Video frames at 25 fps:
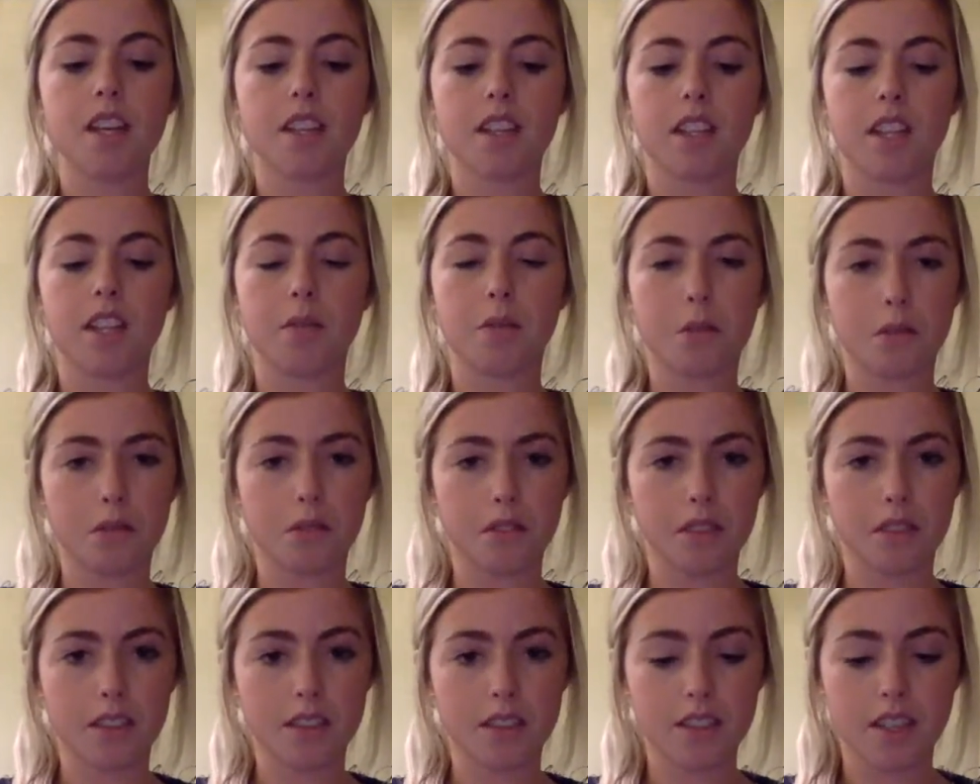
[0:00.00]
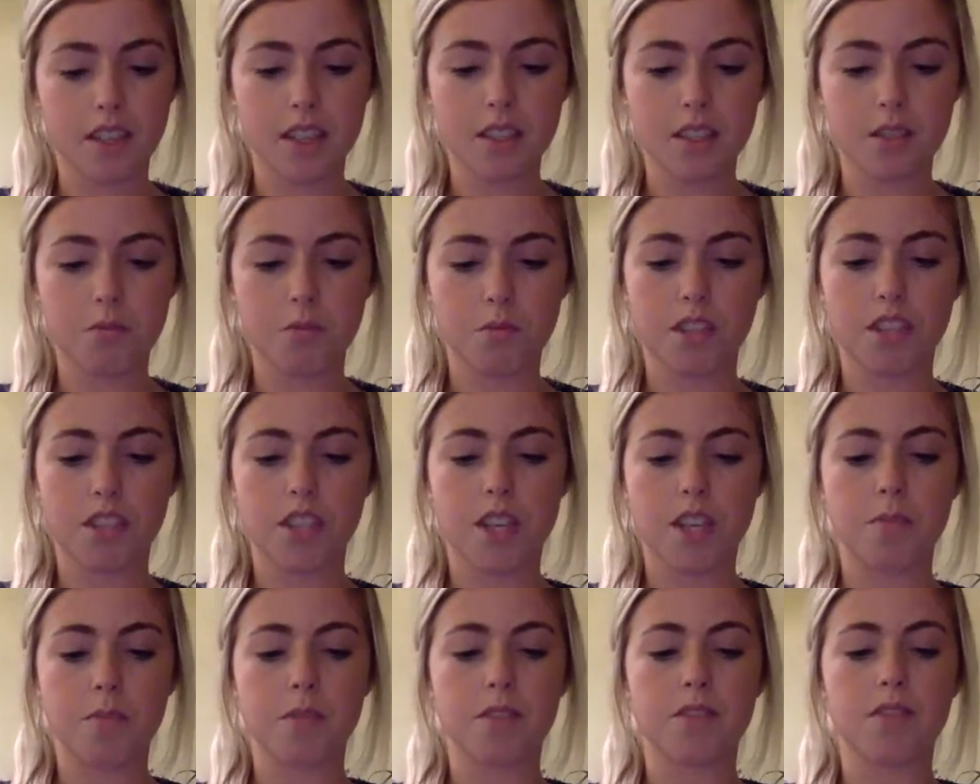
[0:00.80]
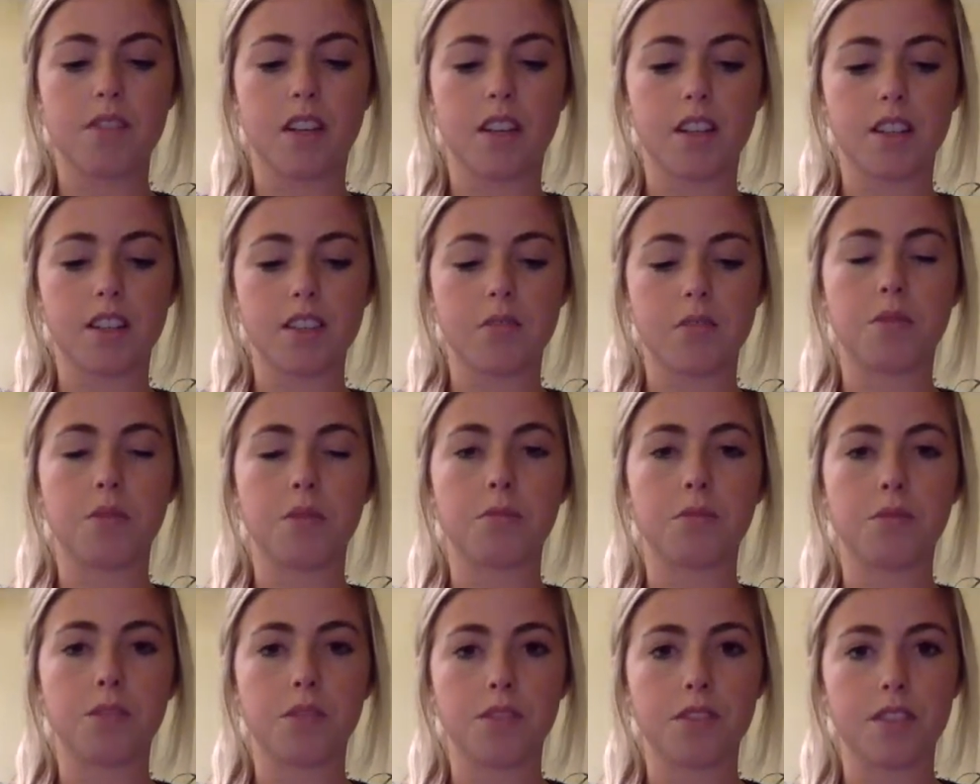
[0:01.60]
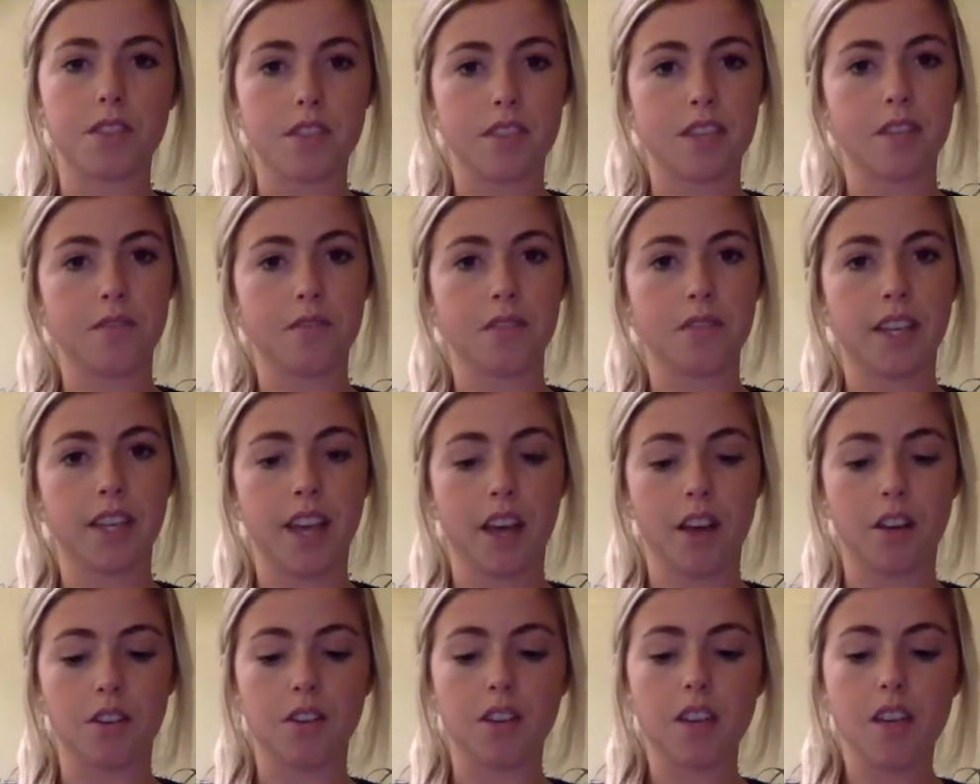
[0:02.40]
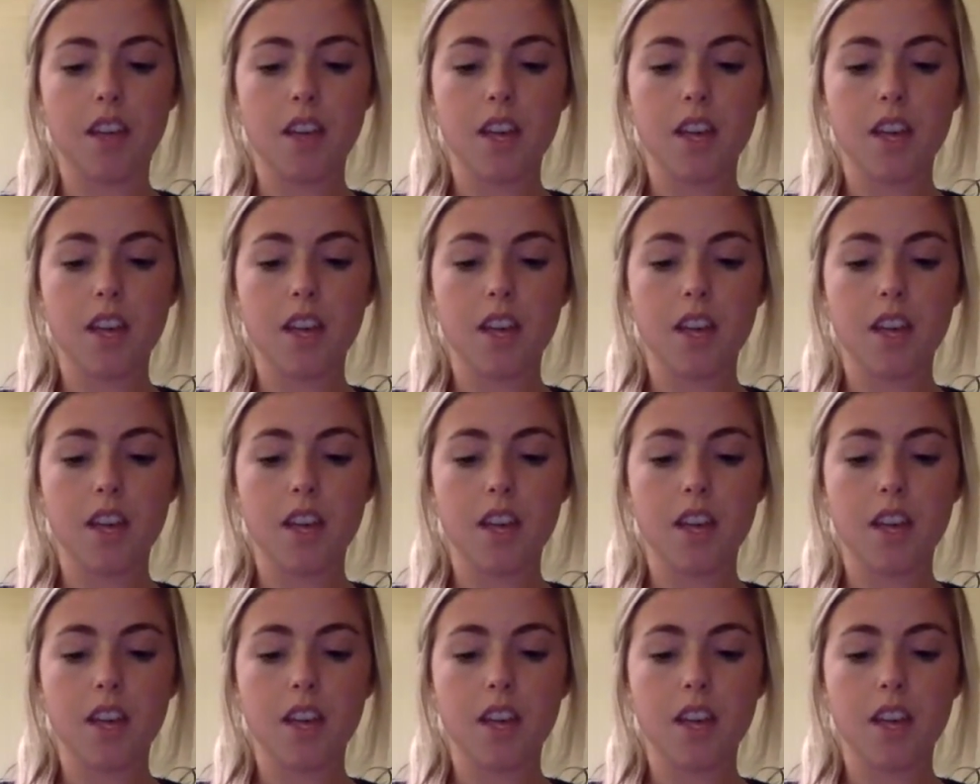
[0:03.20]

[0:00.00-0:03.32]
Then we will discuss which types of dogs are more prone to sniffing out